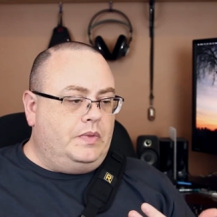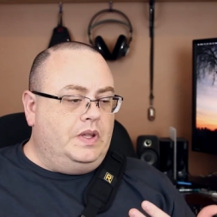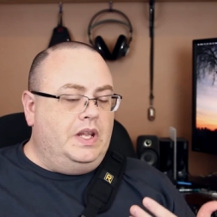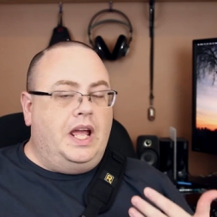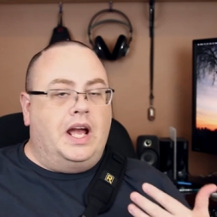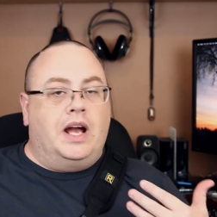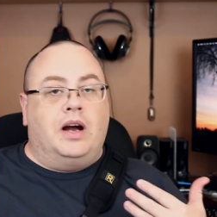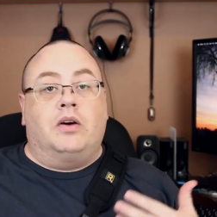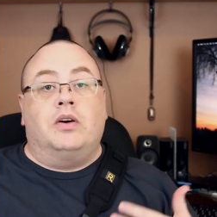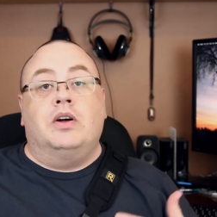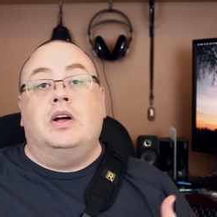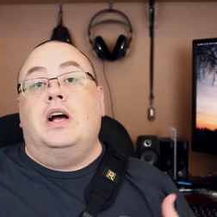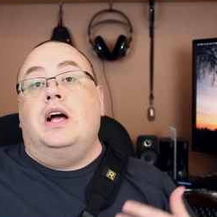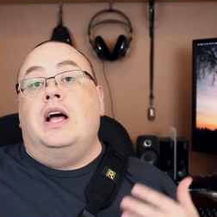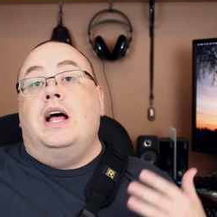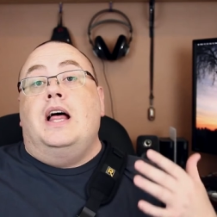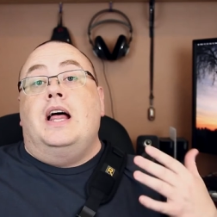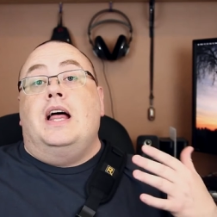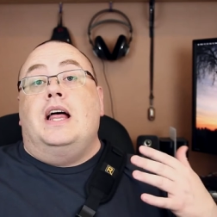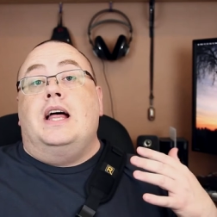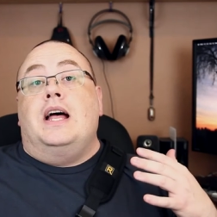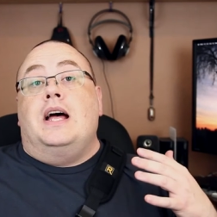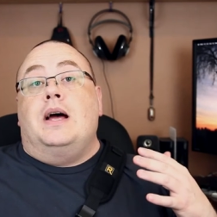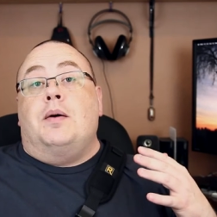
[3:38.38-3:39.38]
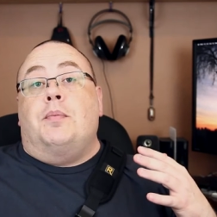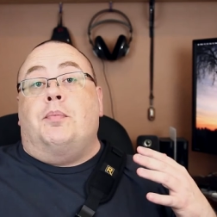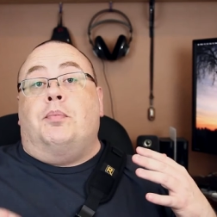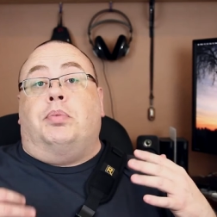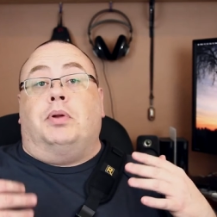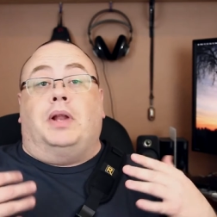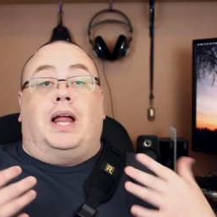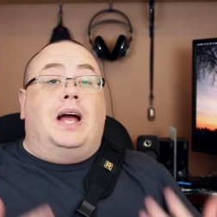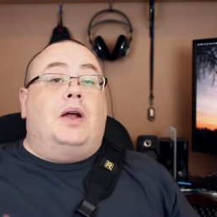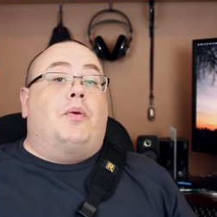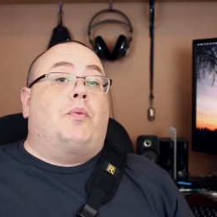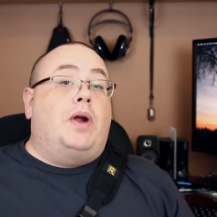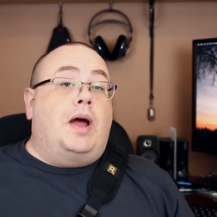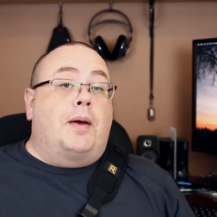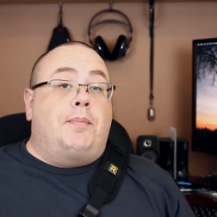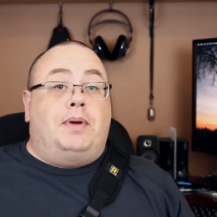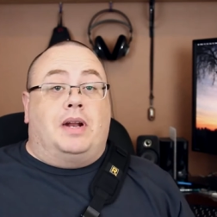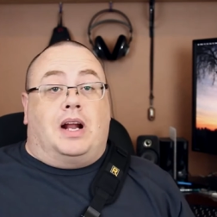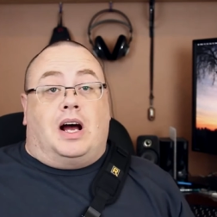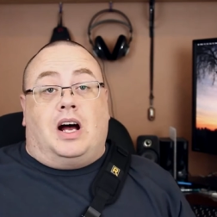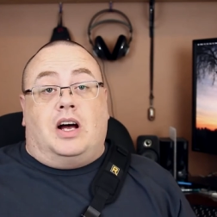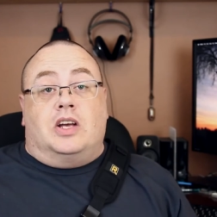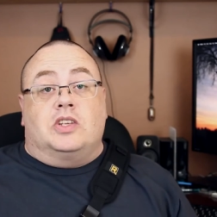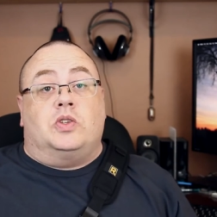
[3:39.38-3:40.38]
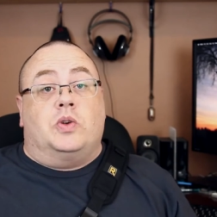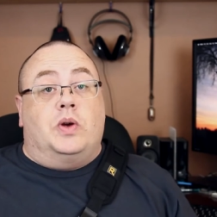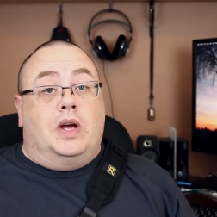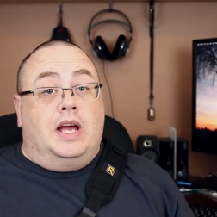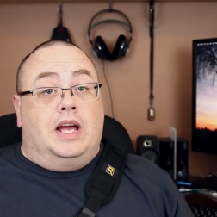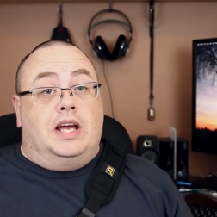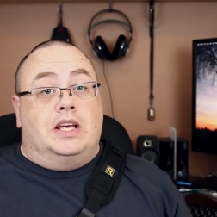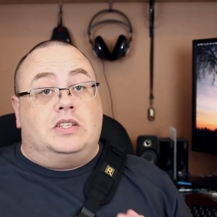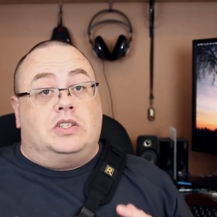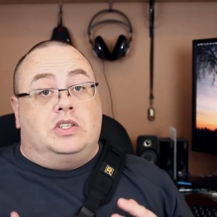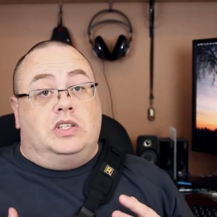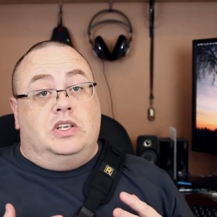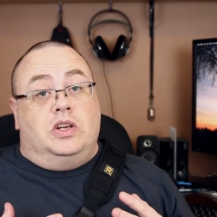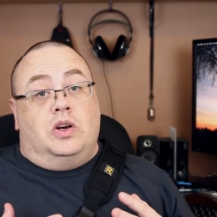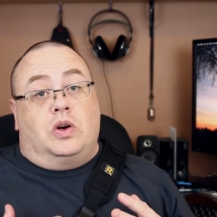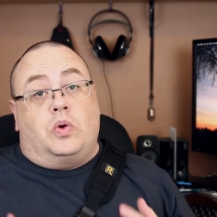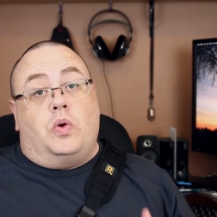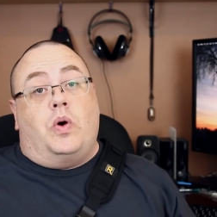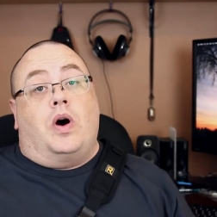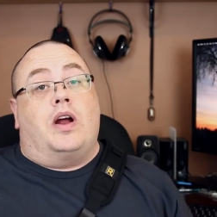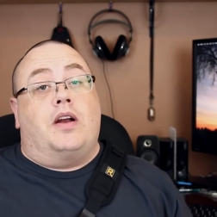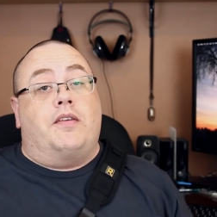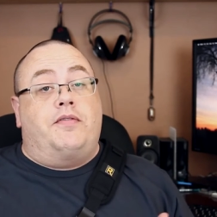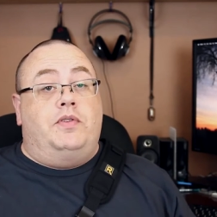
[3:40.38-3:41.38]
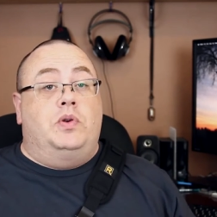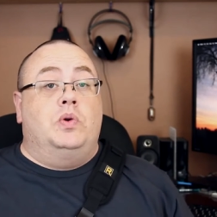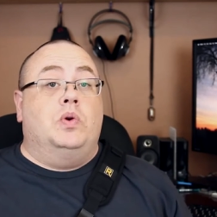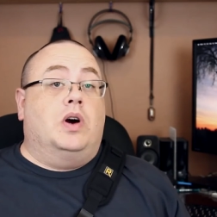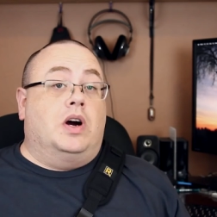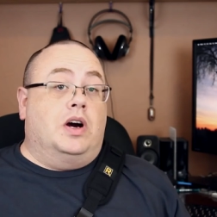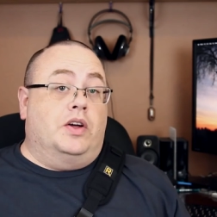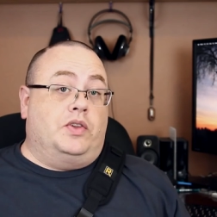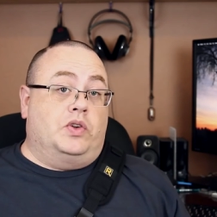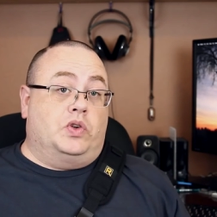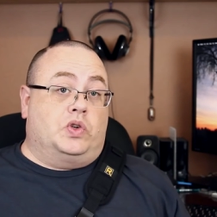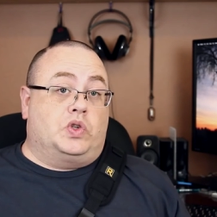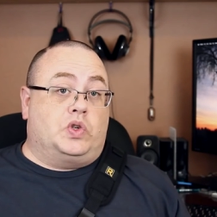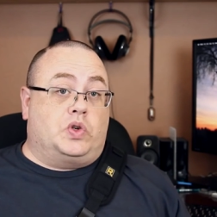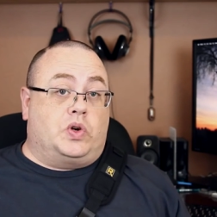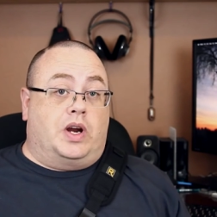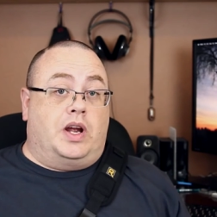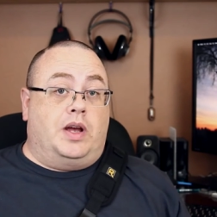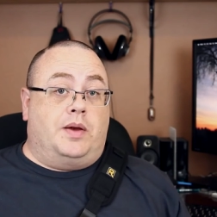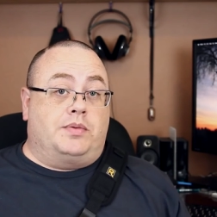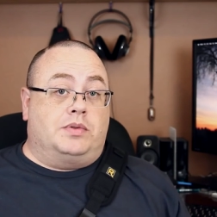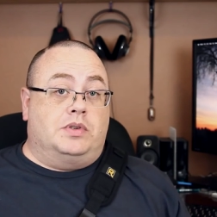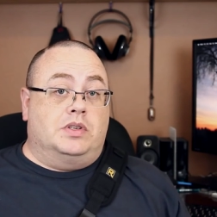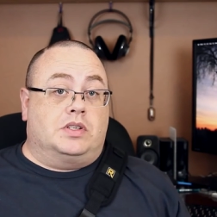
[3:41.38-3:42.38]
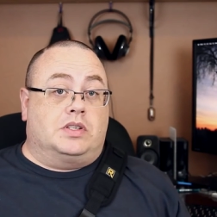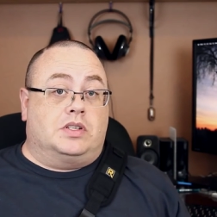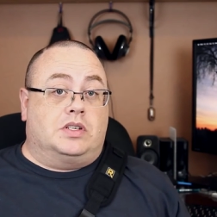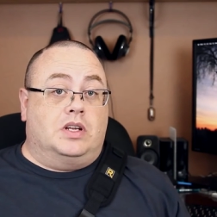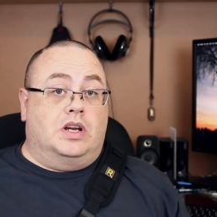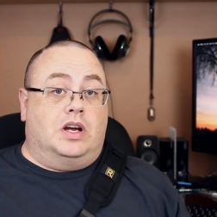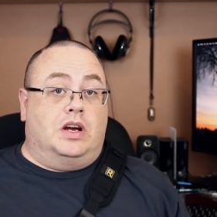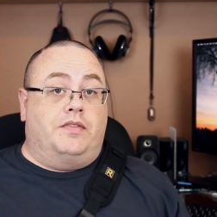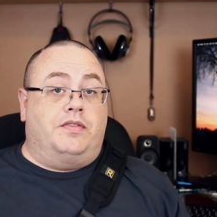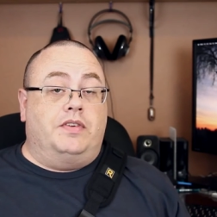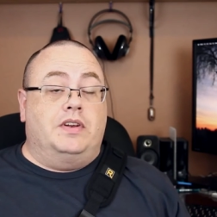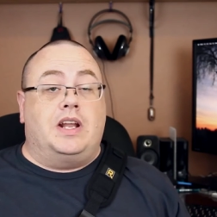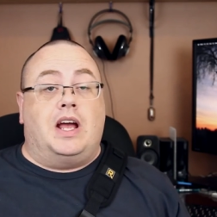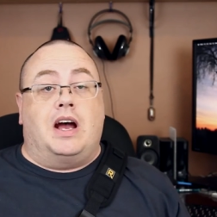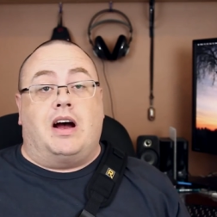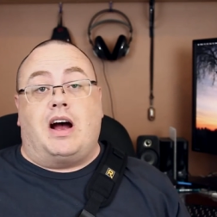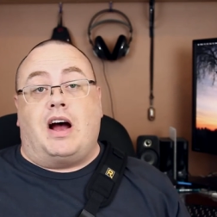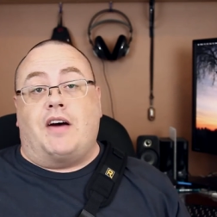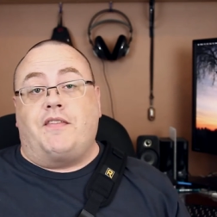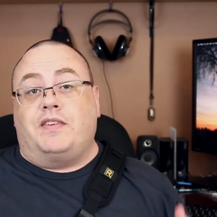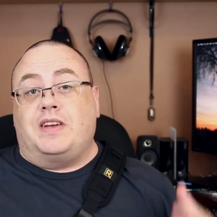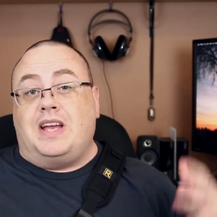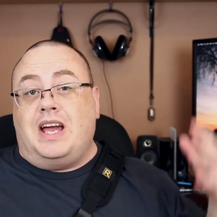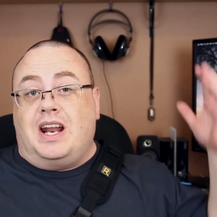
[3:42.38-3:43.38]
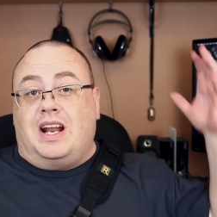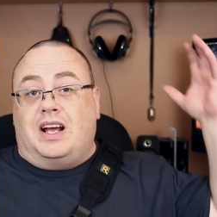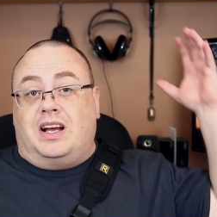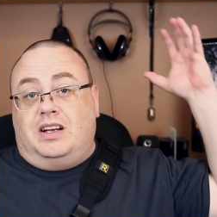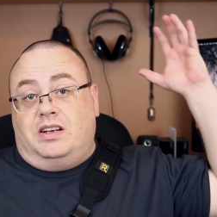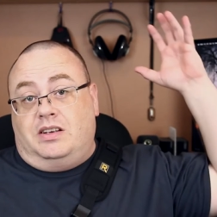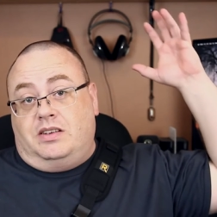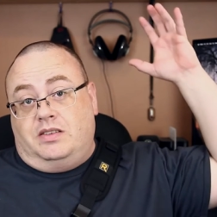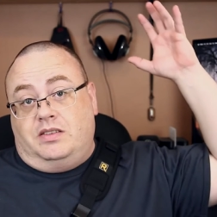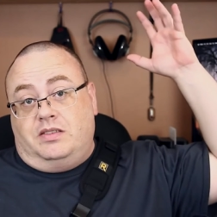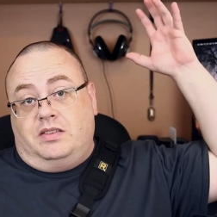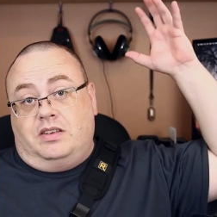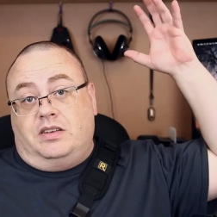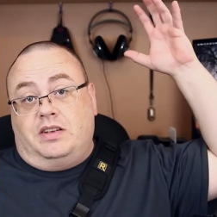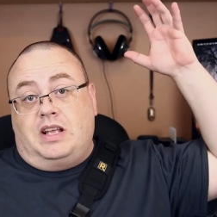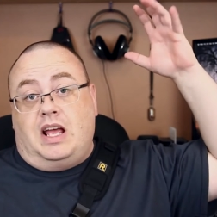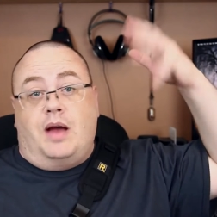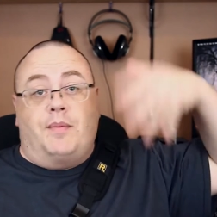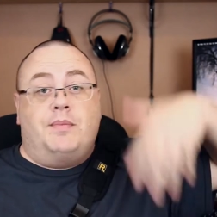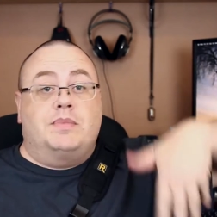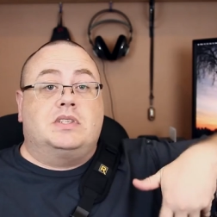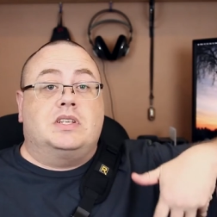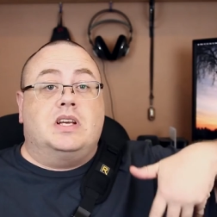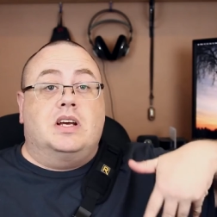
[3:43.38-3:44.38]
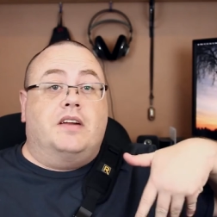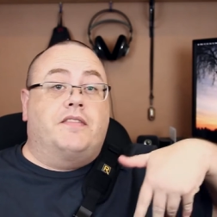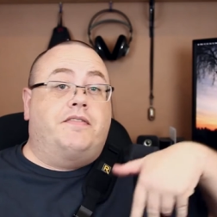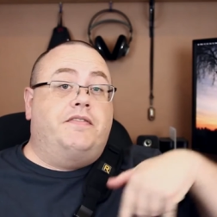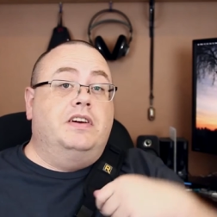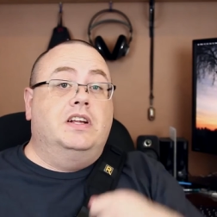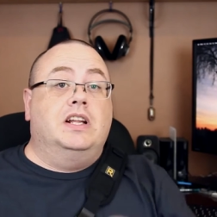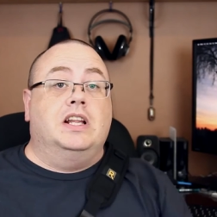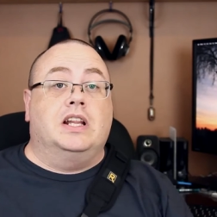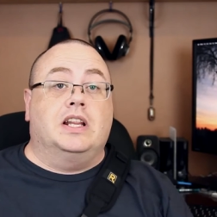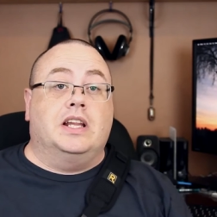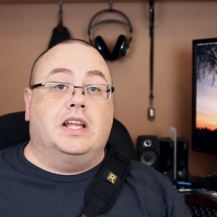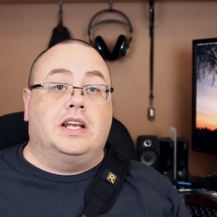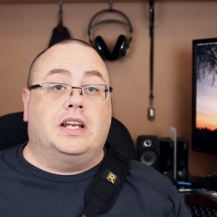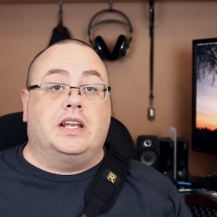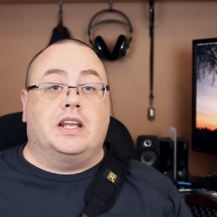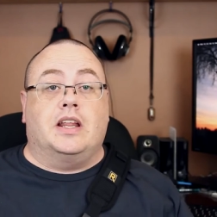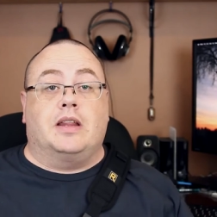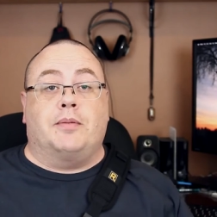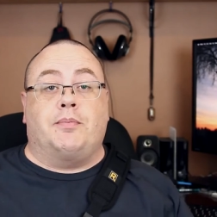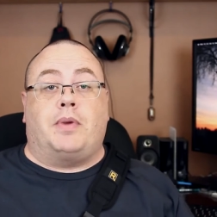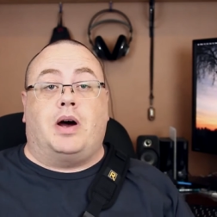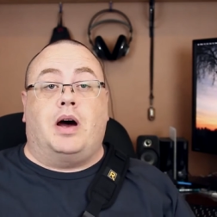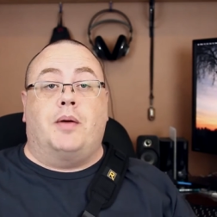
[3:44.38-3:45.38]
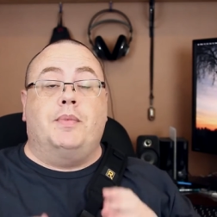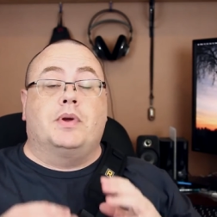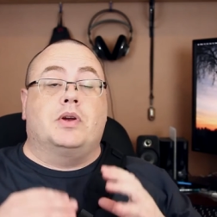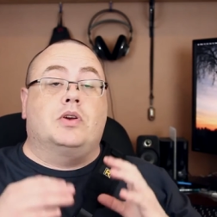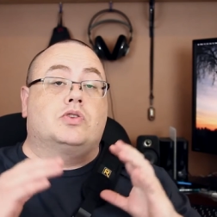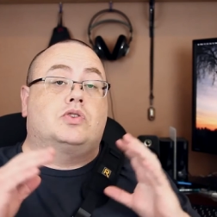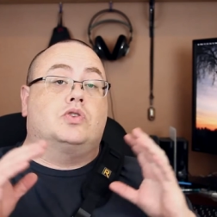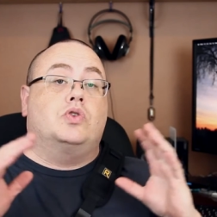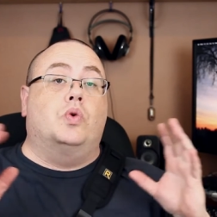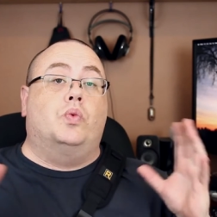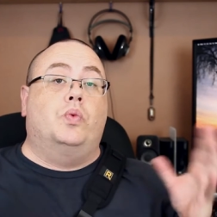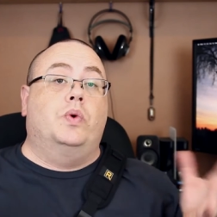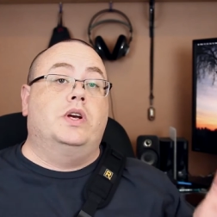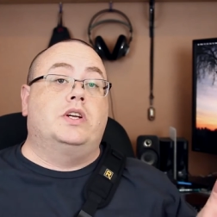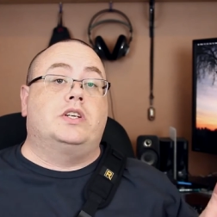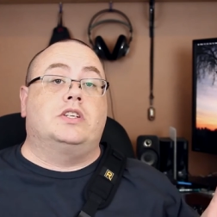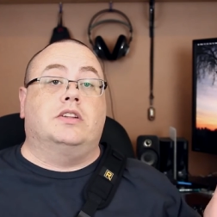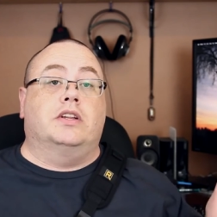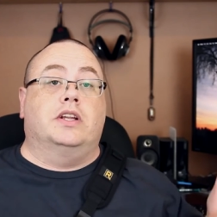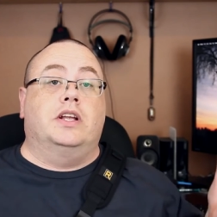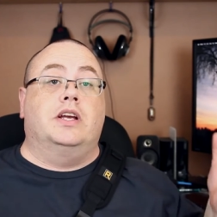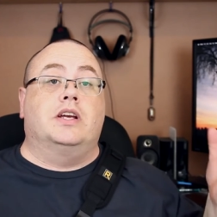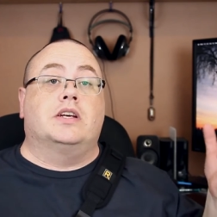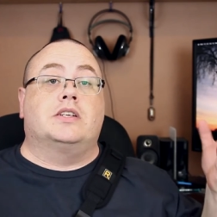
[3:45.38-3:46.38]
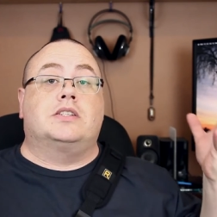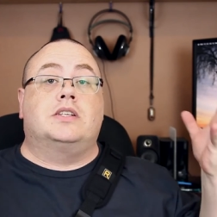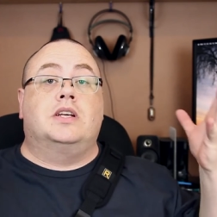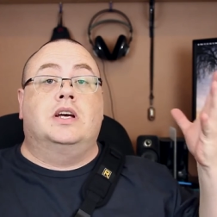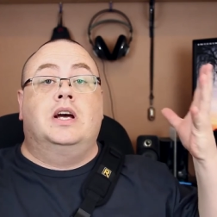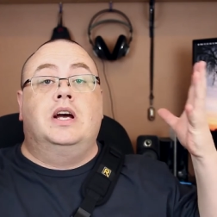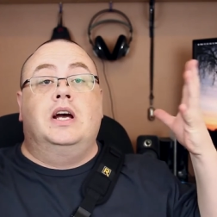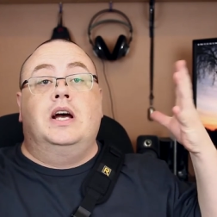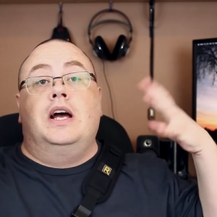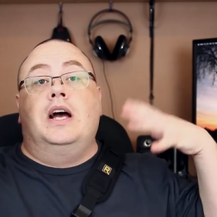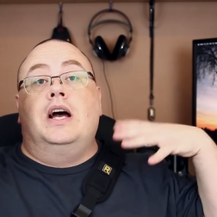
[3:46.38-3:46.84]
Now, Black Rapid also has, you know, quite a few other straps and stuff. Now, I've got a Amazon affiliate link down the bottom. It goes to a wish list